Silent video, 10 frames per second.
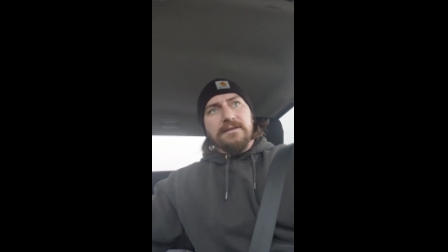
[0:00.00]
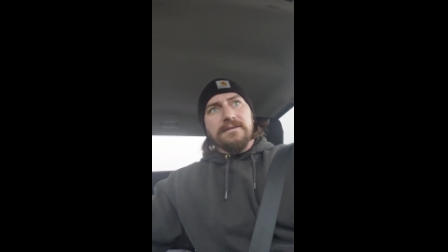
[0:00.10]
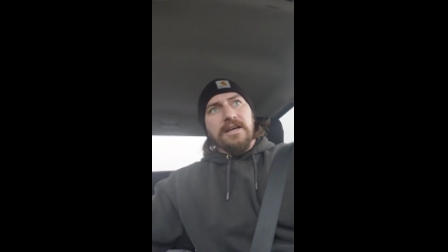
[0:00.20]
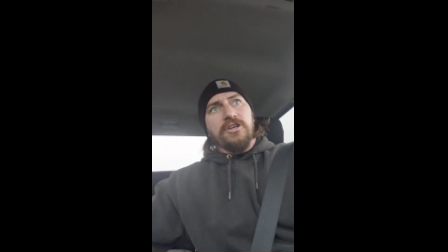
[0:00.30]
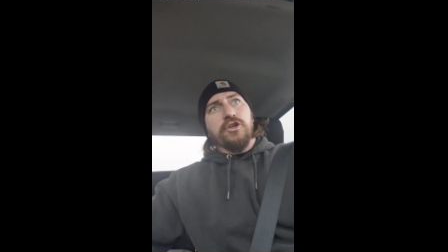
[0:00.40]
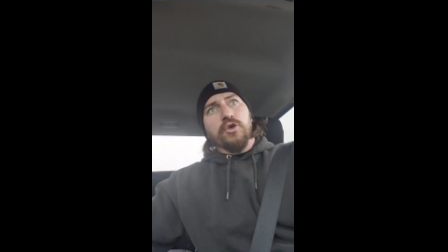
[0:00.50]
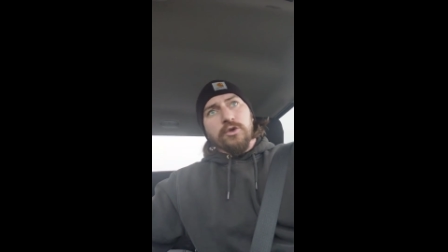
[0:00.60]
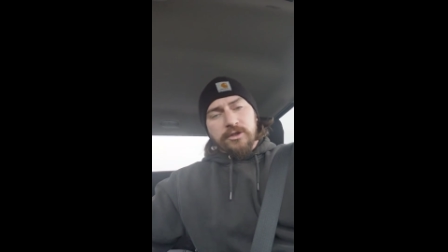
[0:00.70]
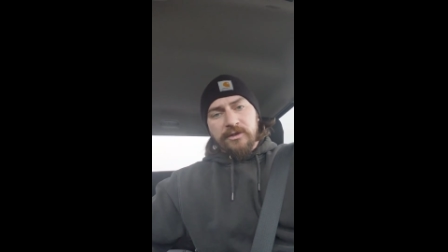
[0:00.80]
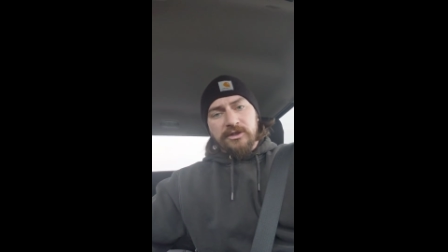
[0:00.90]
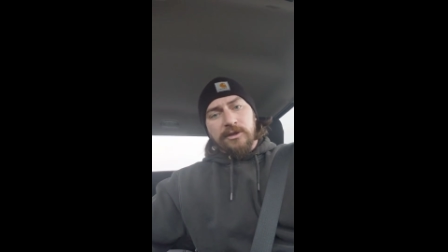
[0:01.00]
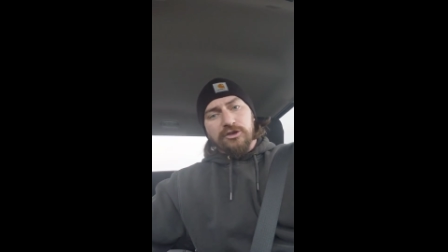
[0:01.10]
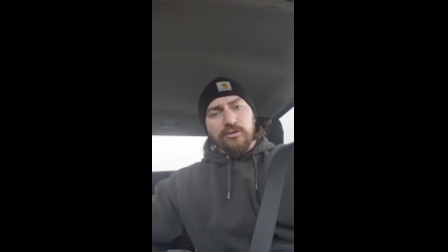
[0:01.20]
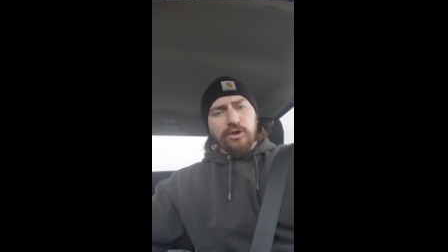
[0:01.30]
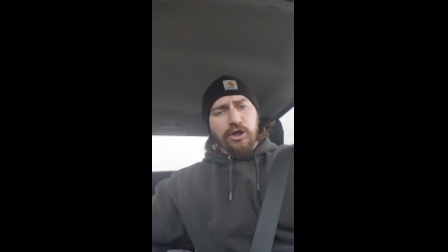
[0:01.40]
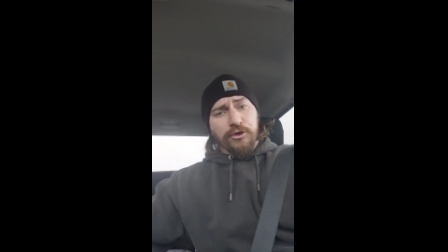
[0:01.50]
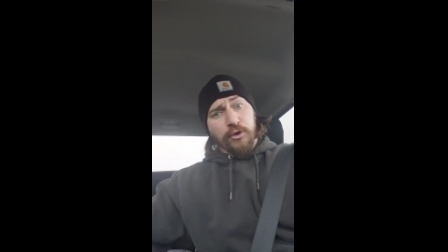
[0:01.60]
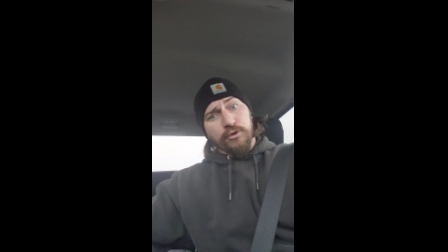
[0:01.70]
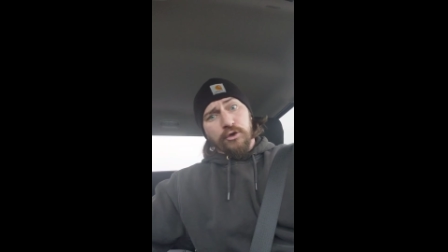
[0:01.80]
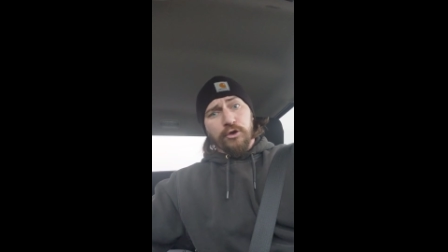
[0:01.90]
Not huge. I mean, someone else is going to be like,
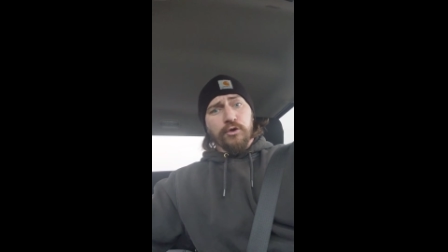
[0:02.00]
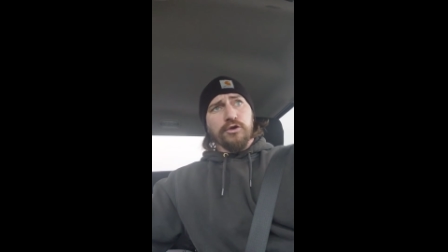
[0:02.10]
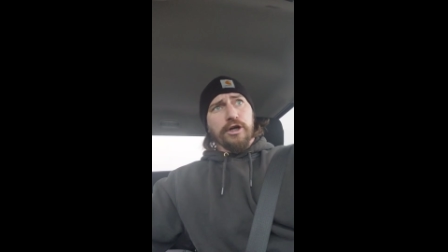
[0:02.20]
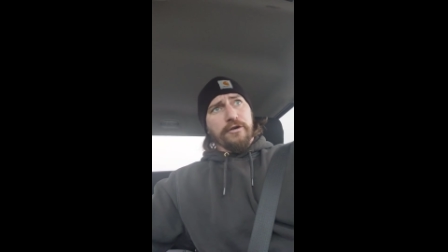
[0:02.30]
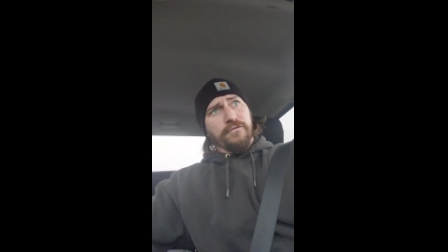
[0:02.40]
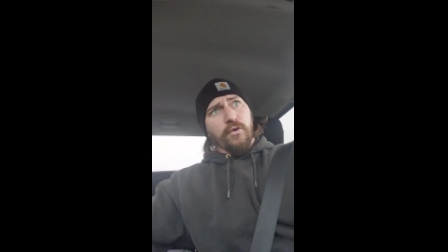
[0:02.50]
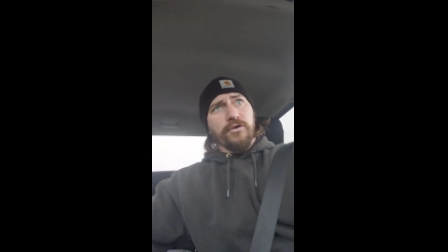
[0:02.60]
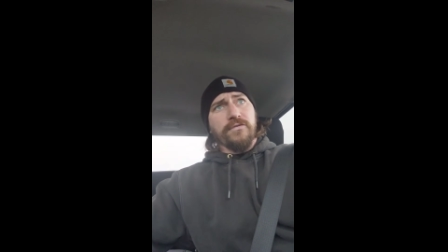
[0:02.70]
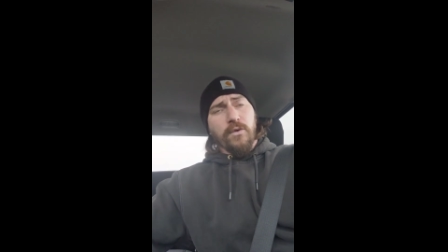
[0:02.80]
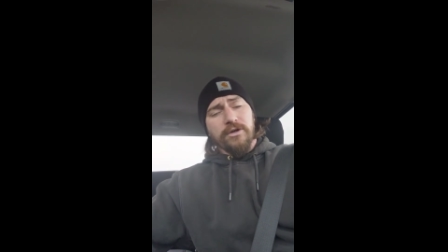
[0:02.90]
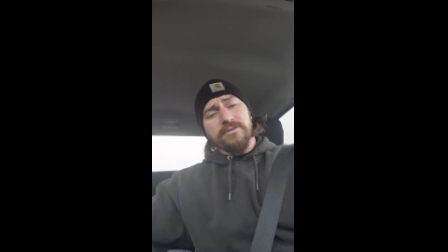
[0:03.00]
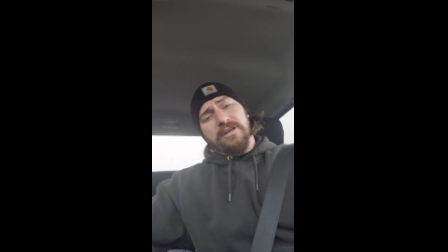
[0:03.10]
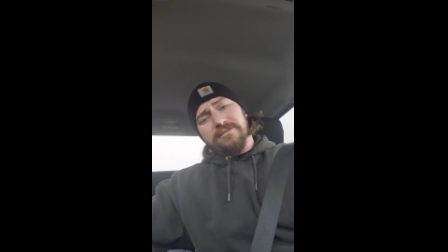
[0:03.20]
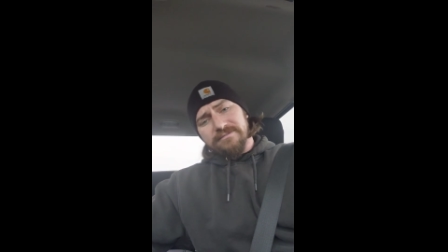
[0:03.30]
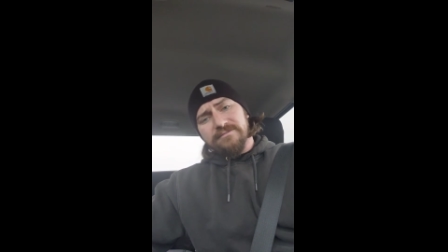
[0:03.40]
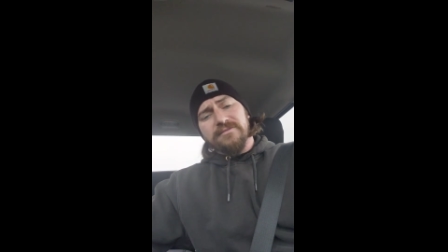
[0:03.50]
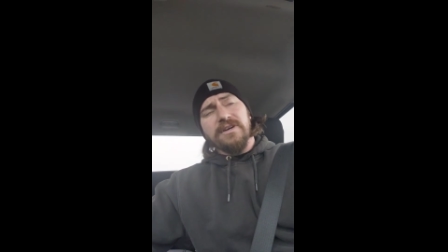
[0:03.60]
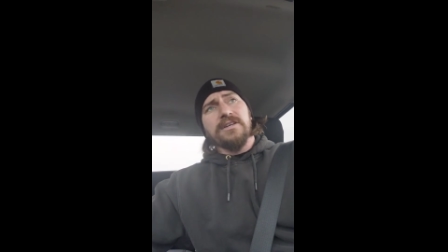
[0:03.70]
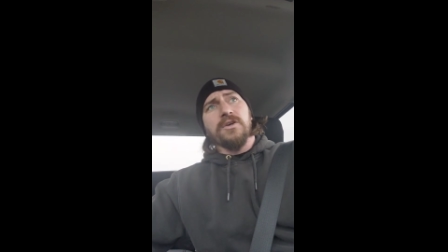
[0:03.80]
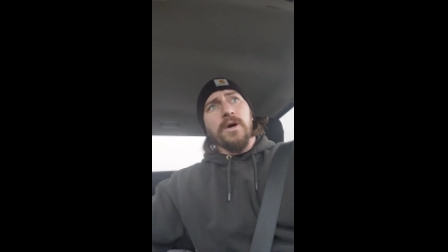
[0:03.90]
those aren't huge. I got 44s. Well,
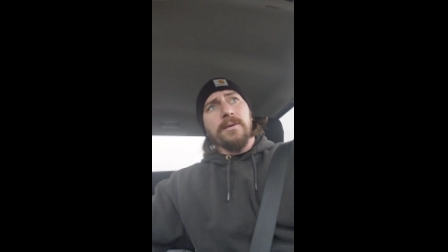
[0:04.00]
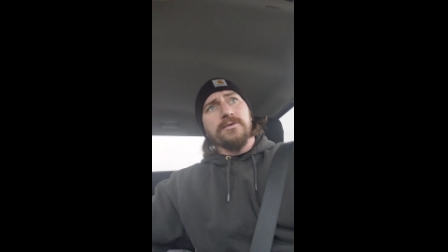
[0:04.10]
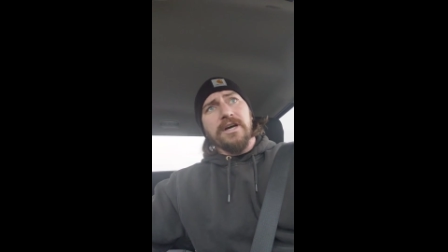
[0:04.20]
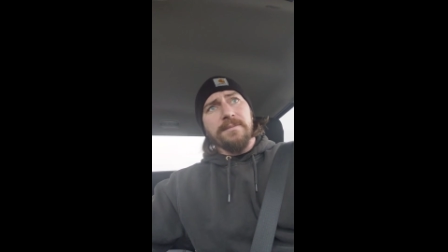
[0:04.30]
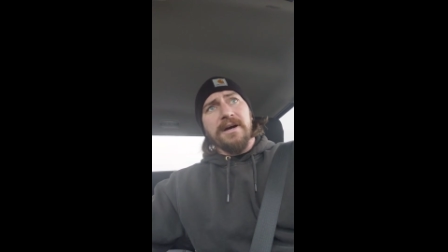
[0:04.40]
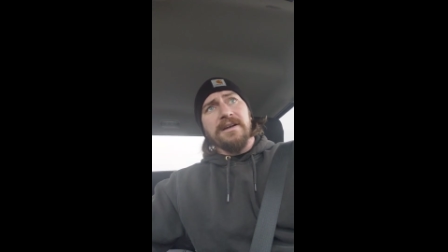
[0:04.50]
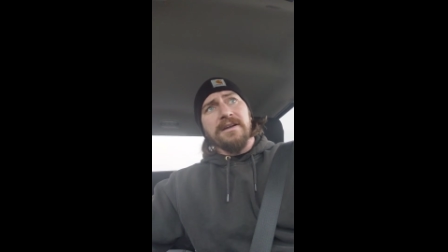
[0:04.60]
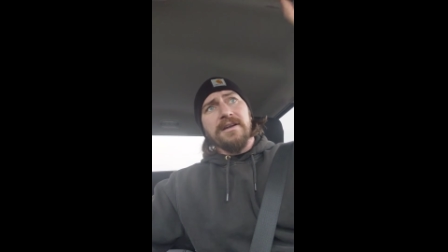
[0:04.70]
fuck you. I drive mine